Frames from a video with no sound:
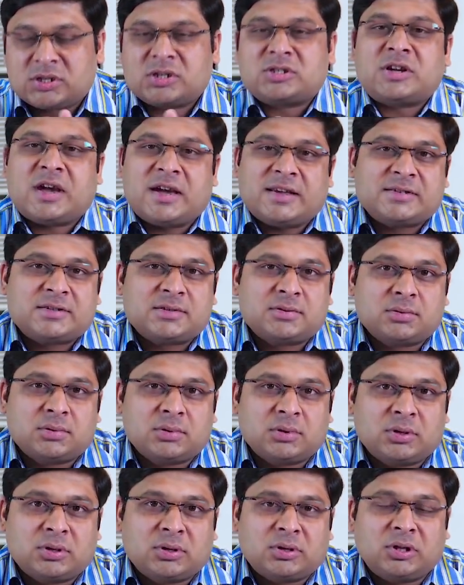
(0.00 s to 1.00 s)
such as
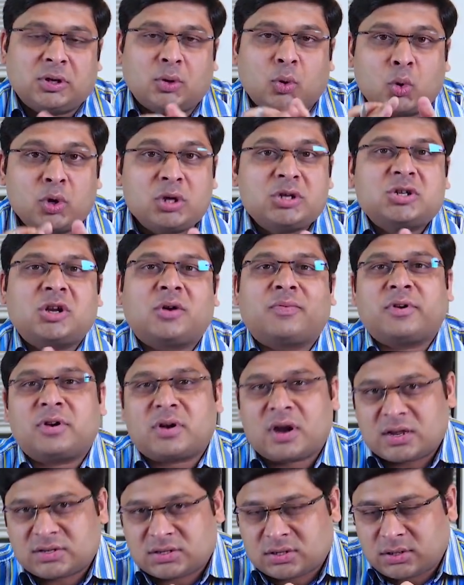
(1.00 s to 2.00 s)
the origin of
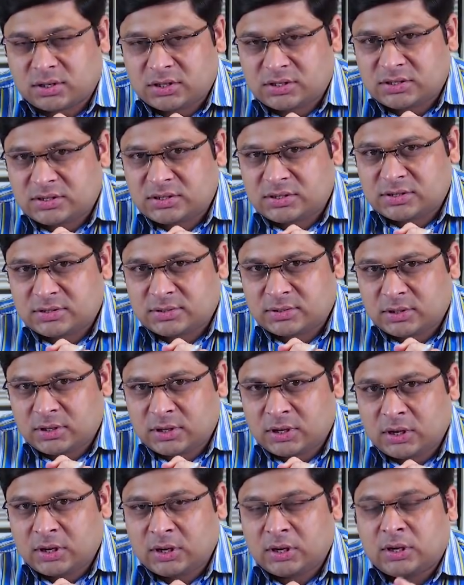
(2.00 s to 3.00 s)
international relations,
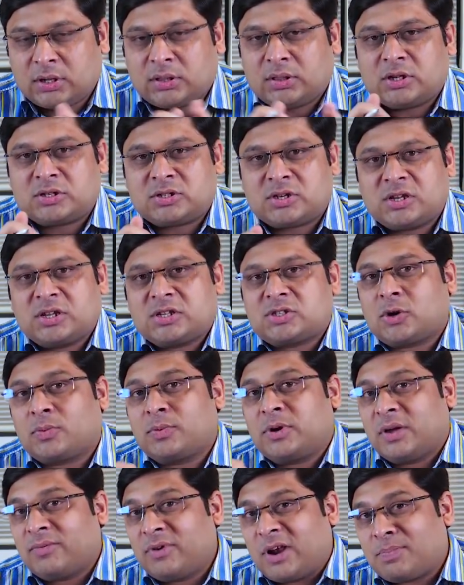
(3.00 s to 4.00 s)
the stages
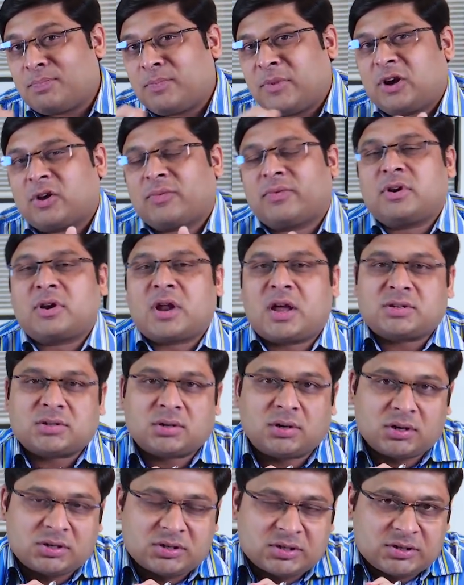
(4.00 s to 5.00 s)
of development of
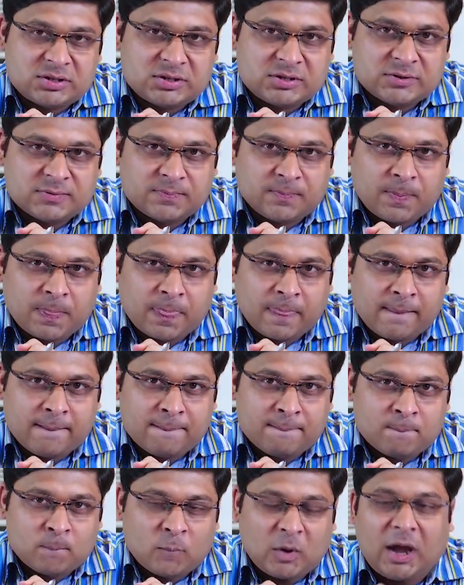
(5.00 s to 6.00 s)
international relations,
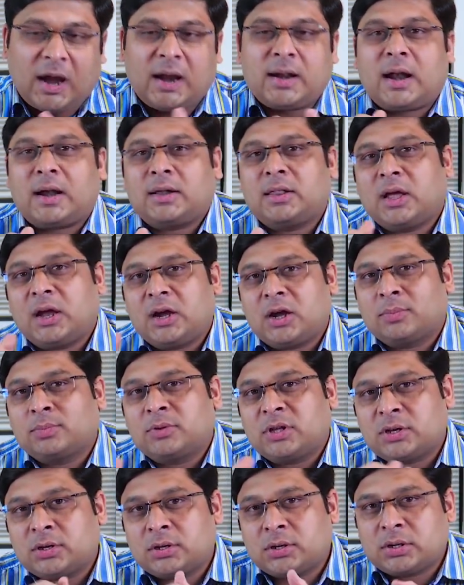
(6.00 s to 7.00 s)
and at the end
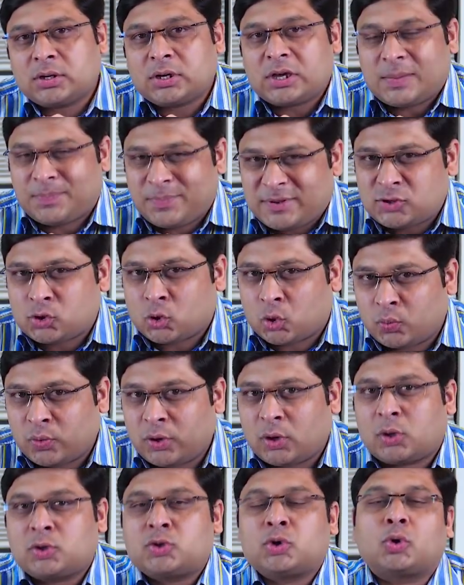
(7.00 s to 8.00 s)
of the episode,
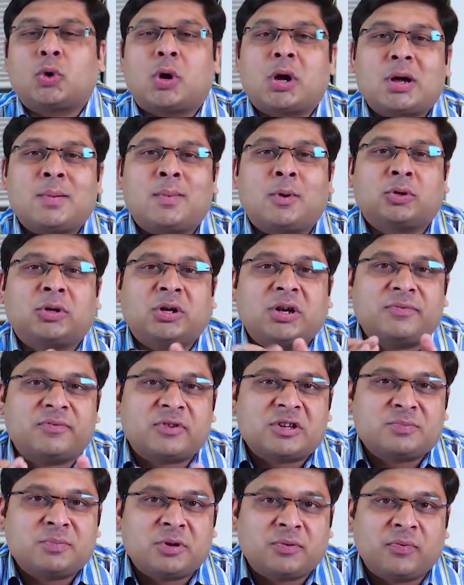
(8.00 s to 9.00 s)
we'll also talk about the
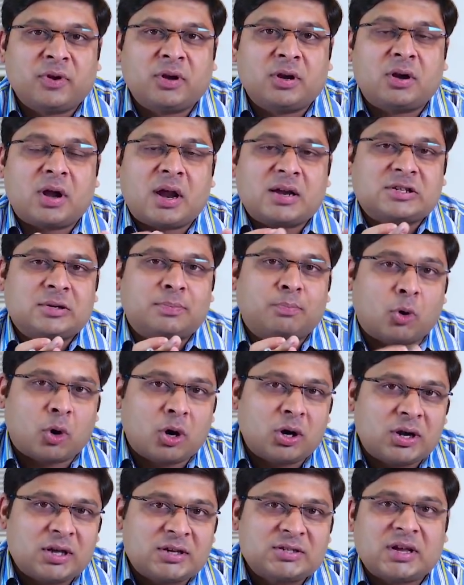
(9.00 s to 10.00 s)
difference between international
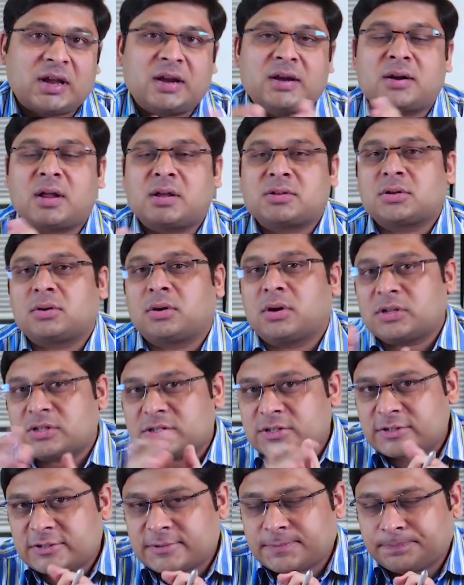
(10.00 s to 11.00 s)
politics and international
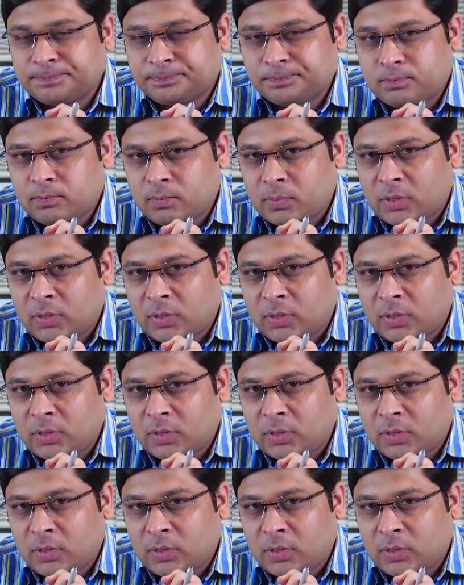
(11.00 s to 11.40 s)
relations.